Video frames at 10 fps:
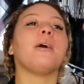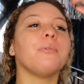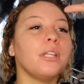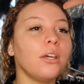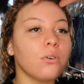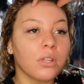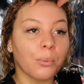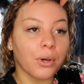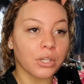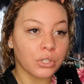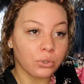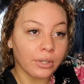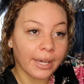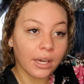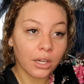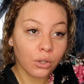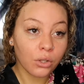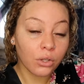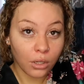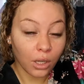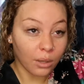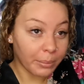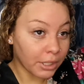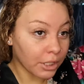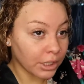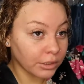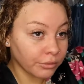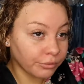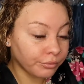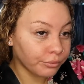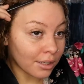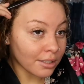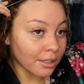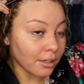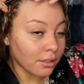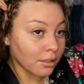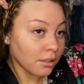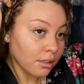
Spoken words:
I really only wanna do like up here. Let's get it.